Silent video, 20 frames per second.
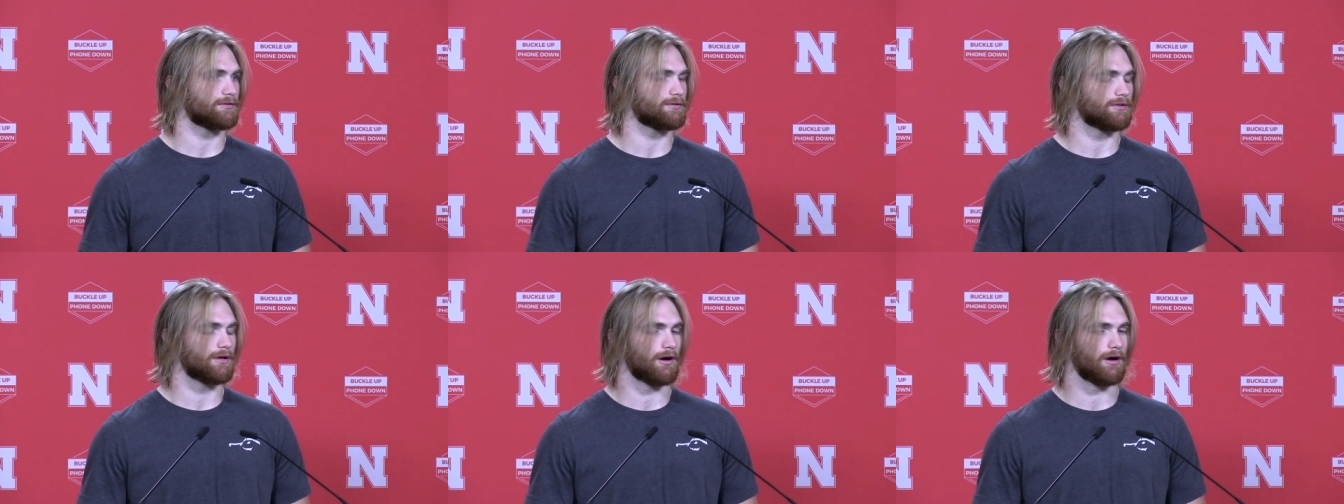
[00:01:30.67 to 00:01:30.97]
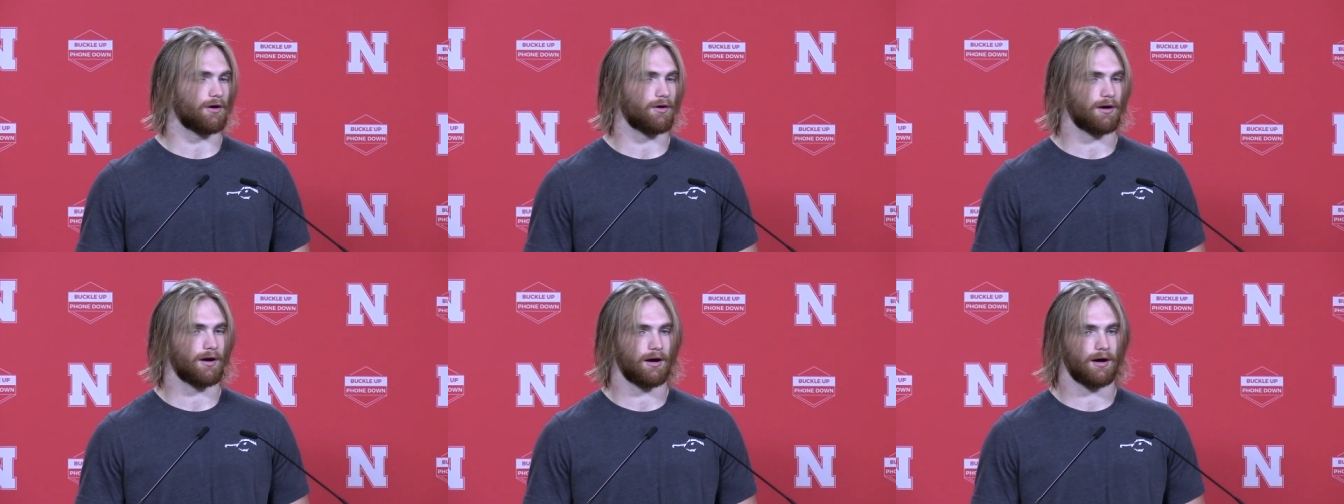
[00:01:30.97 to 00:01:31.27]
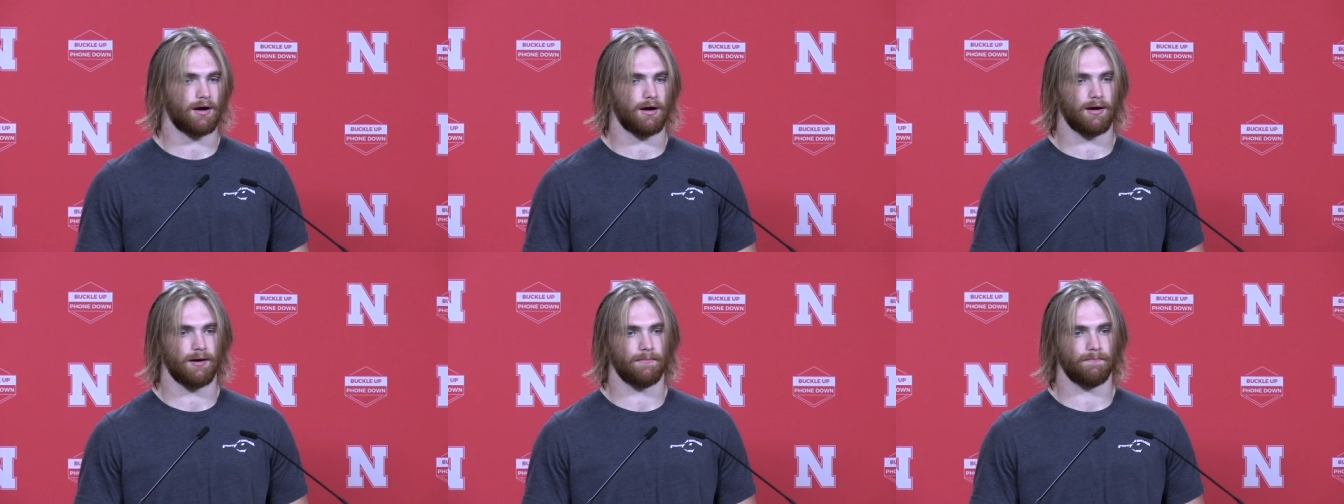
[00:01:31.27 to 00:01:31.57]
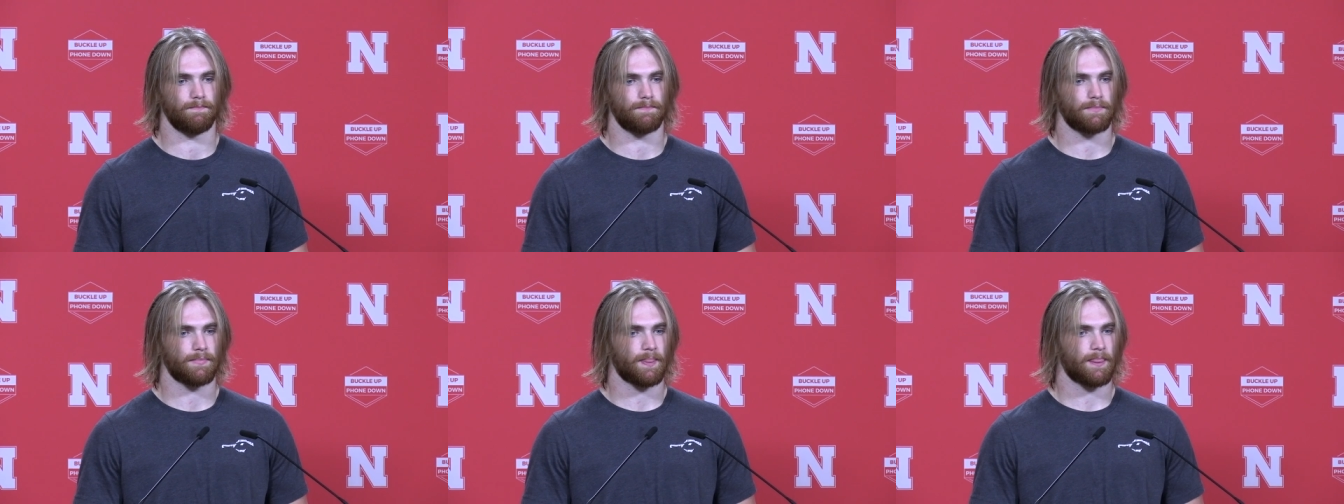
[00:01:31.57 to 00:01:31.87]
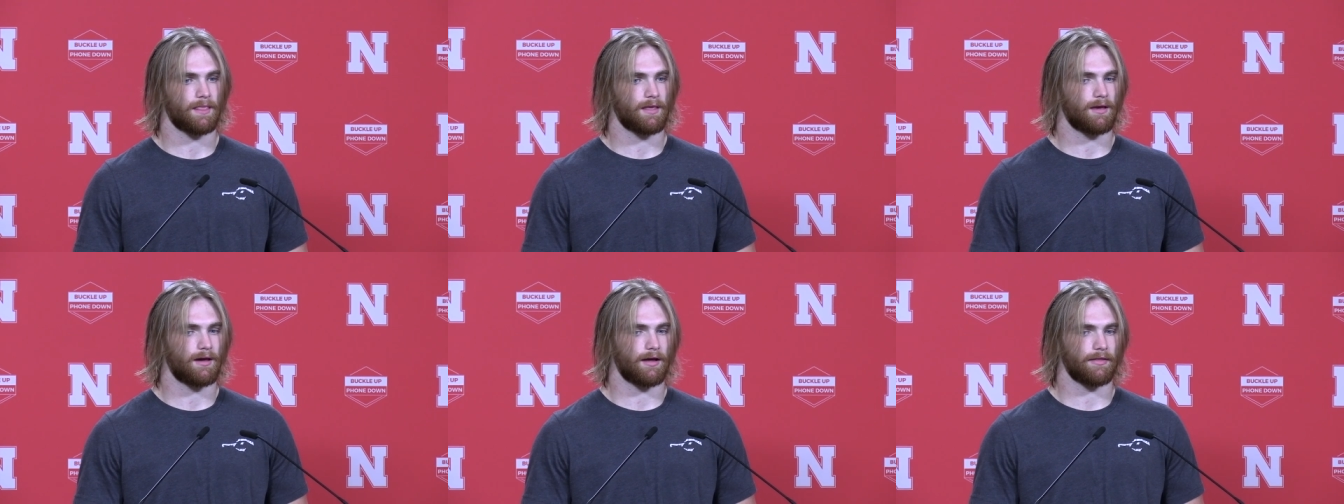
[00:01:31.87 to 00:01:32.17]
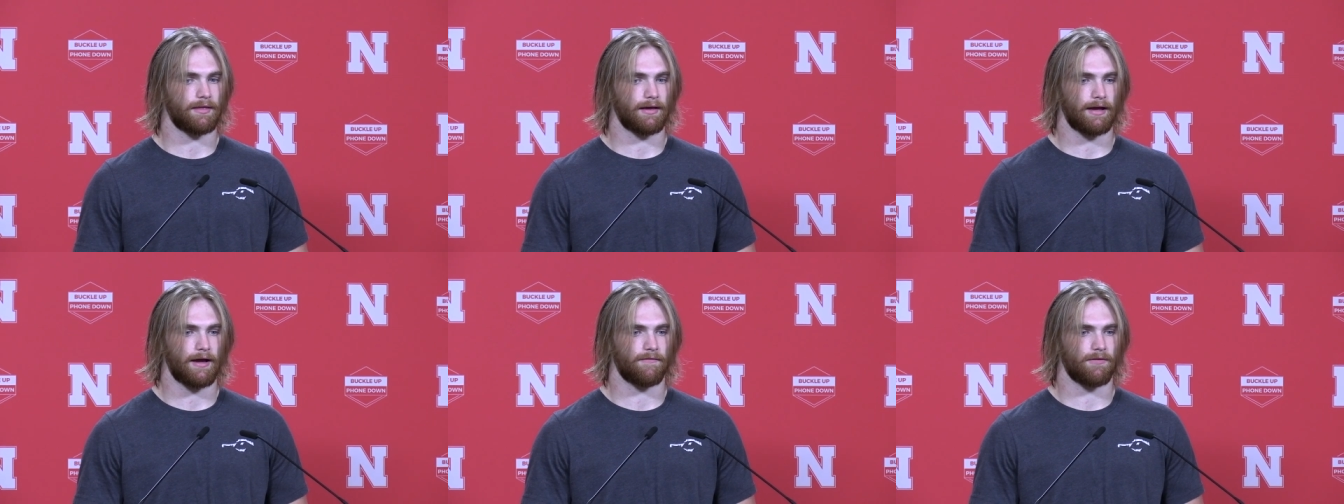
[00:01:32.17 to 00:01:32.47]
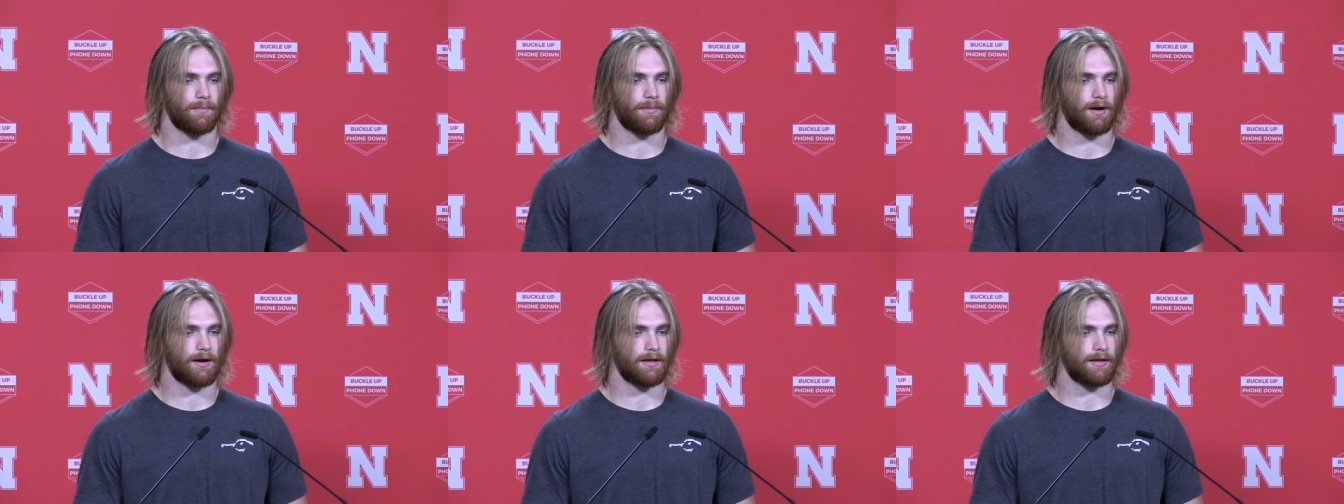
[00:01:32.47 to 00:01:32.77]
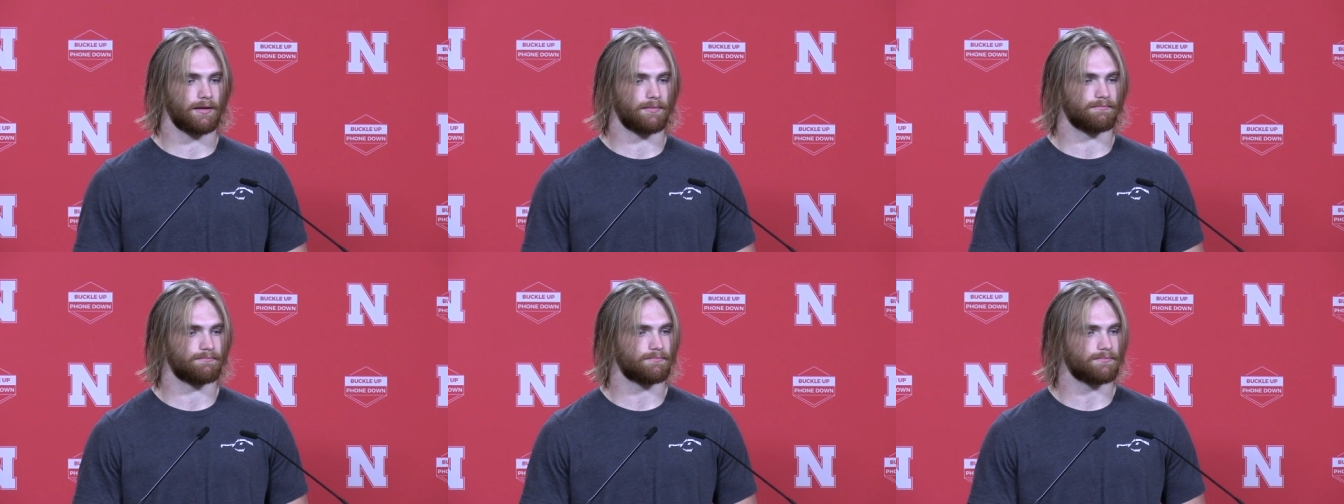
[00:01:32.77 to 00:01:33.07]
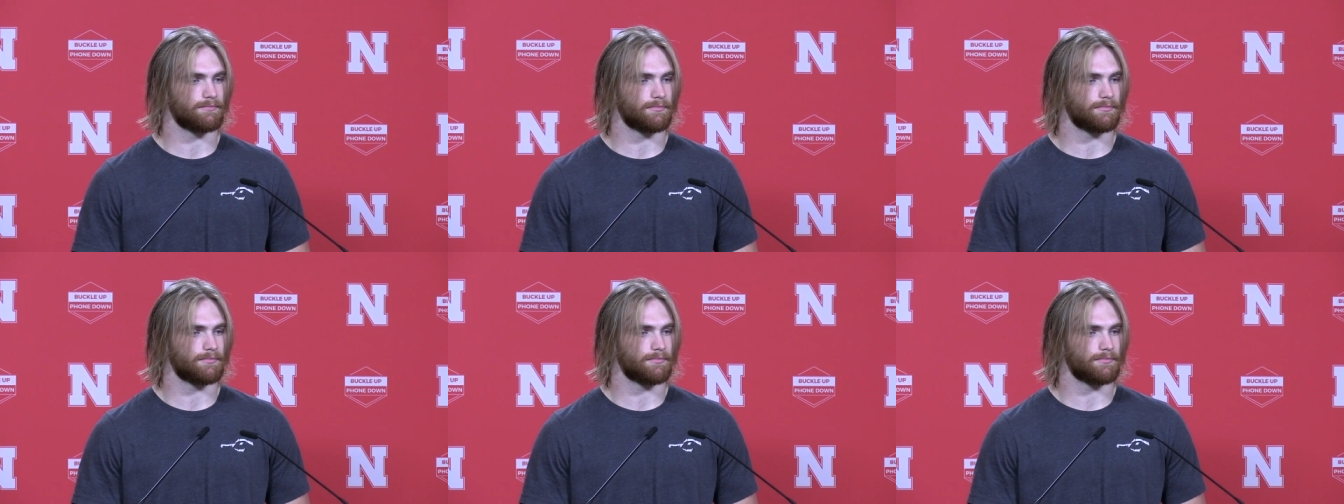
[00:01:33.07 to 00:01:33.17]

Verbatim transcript: So um, I think everybody